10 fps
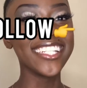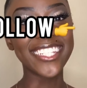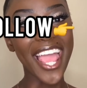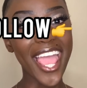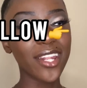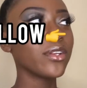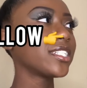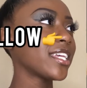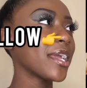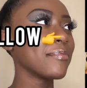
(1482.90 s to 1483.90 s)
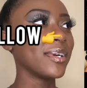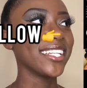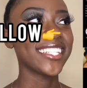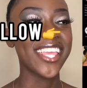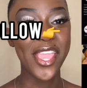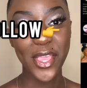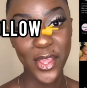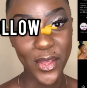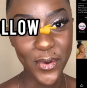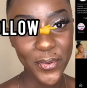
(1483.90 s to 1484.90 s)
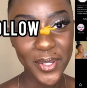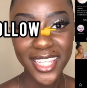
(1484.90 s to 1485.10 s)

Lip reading: shy. Not shy, but, you know.